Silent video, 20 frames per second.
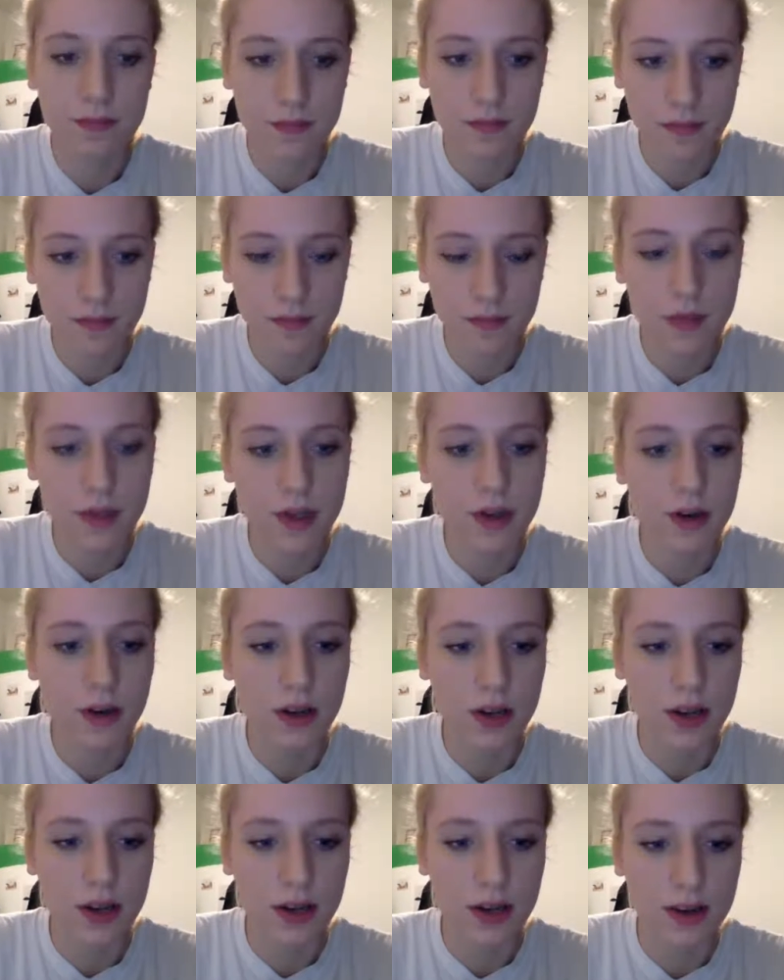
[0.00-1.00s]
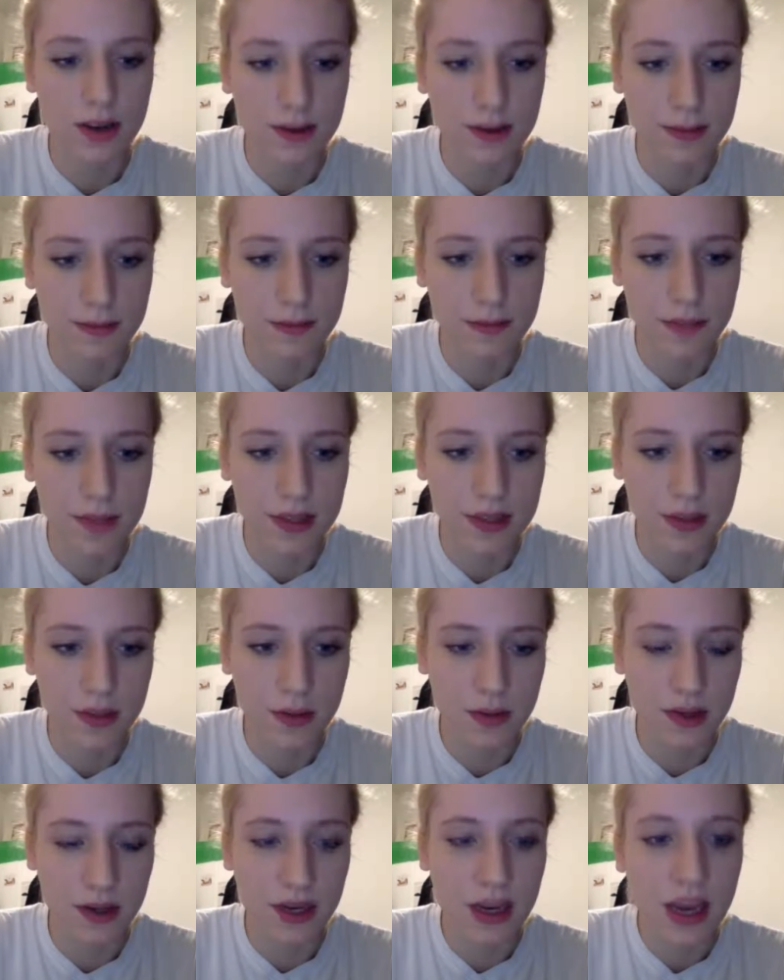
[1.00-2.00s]
Okay, yeah, that's great.
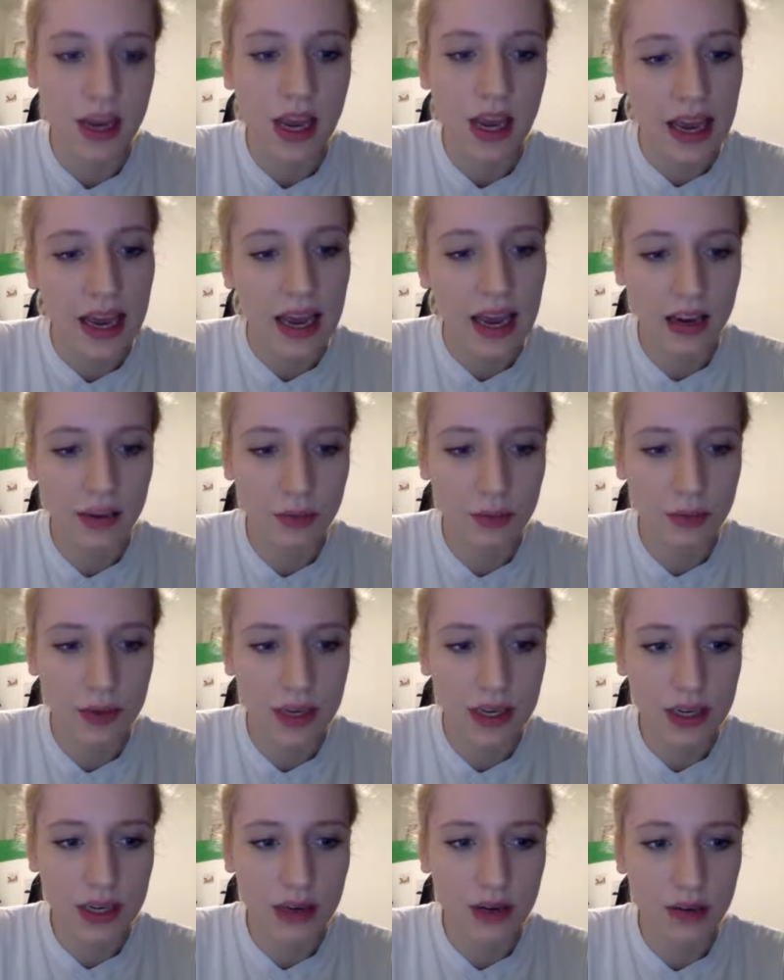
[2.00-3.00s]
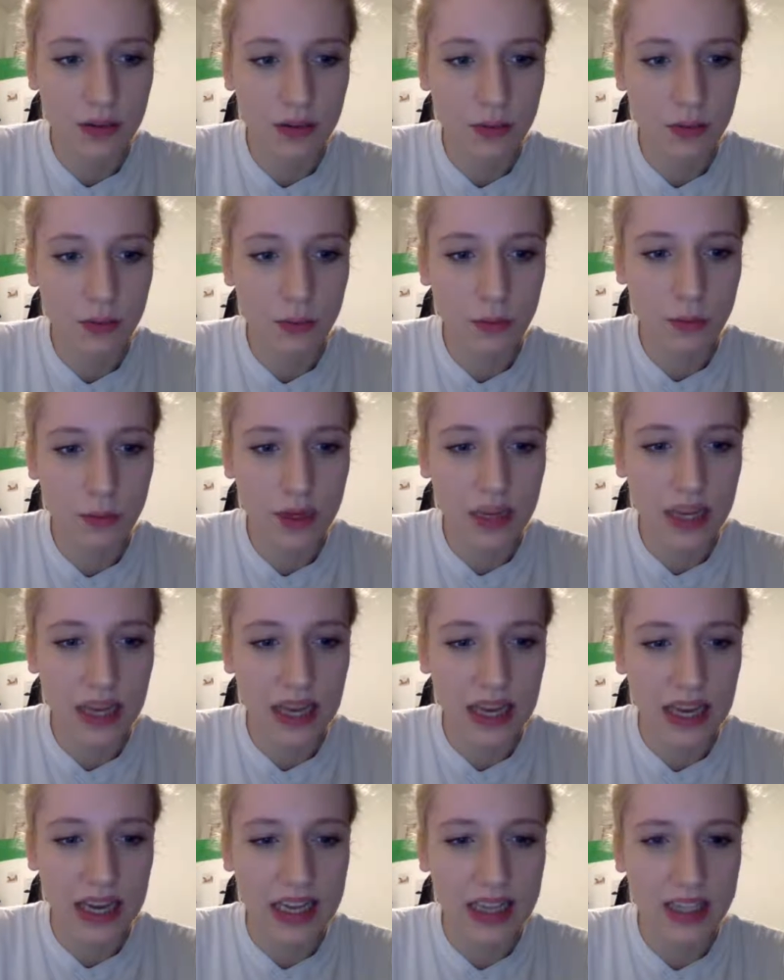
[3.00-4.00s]
And if we would like
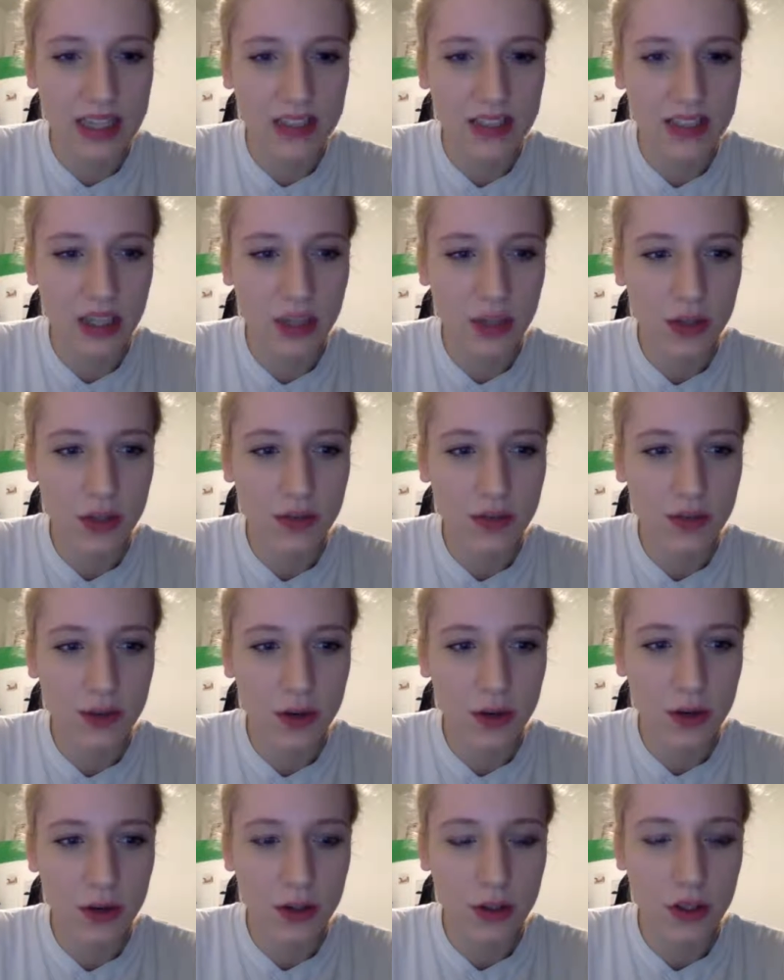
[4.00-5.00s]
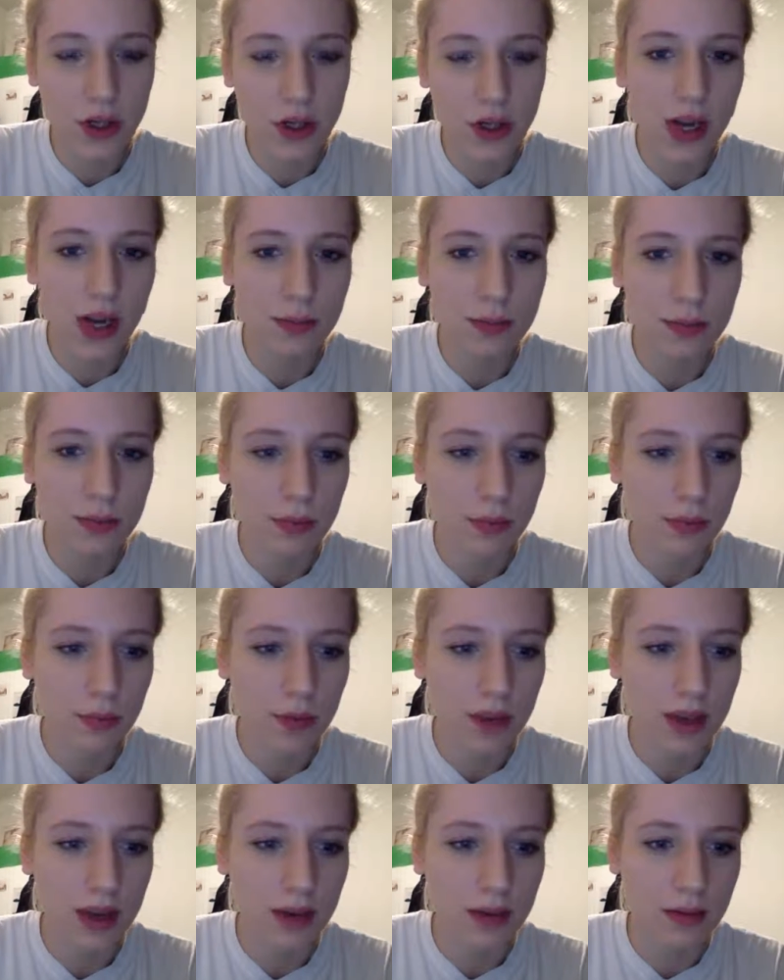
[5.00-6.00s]
to use Photoshop, would that
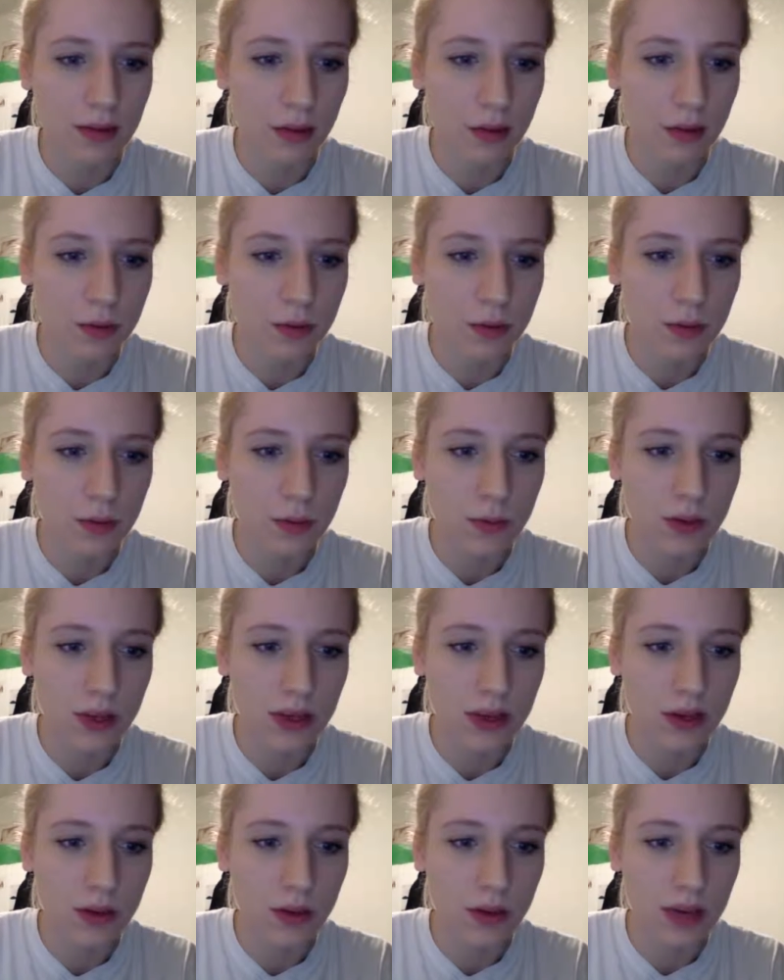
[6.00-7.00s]
also be okay,